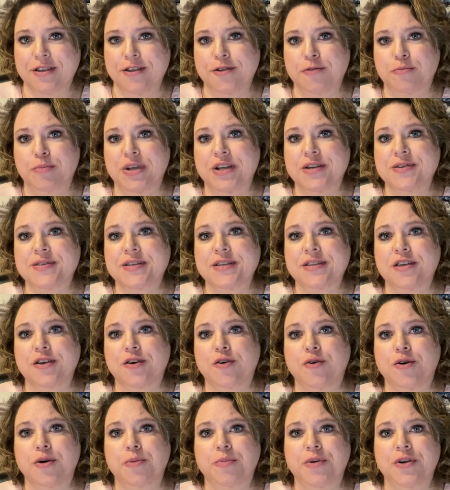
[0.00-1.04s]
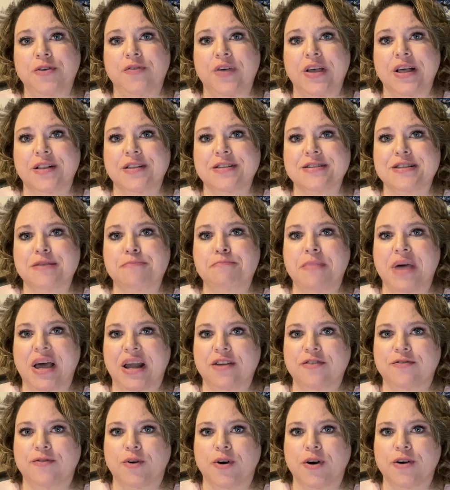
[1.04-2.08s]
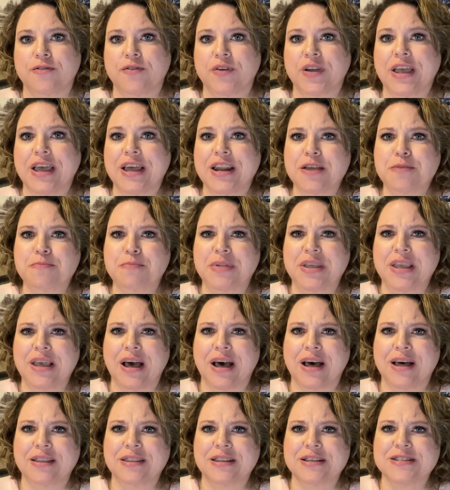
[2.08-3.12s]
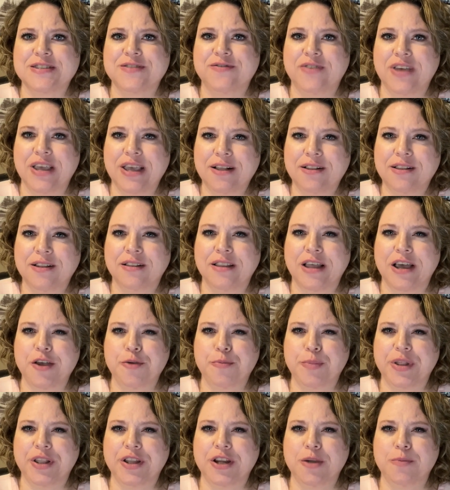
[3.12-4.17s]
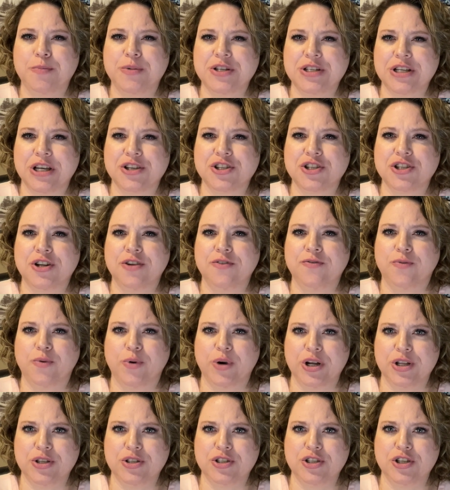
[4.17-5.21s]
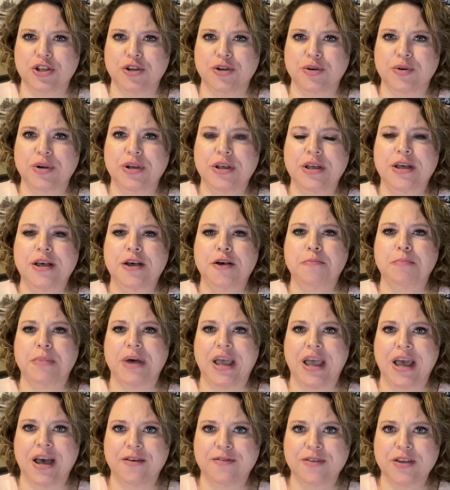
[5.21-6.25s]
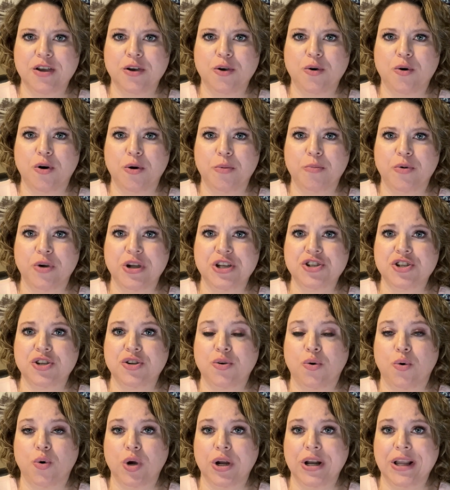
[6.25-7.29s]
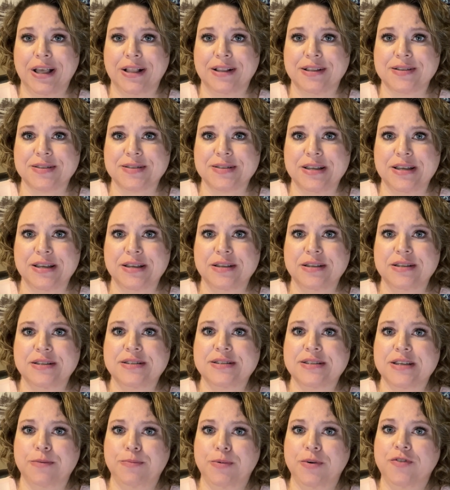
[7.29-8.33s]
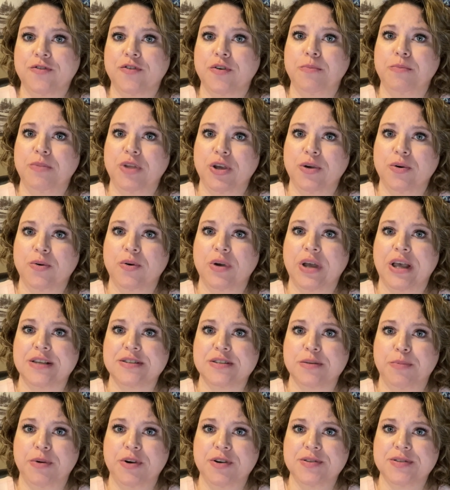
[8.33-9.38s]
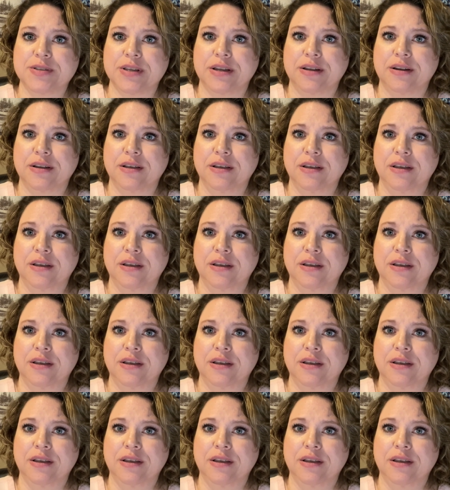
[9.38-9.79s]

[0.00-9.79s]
Piercing the corporate veil is a metaphor for getting beyond this veil of liability protection afforded to you by having a corporation or an LLC separate from you as a person.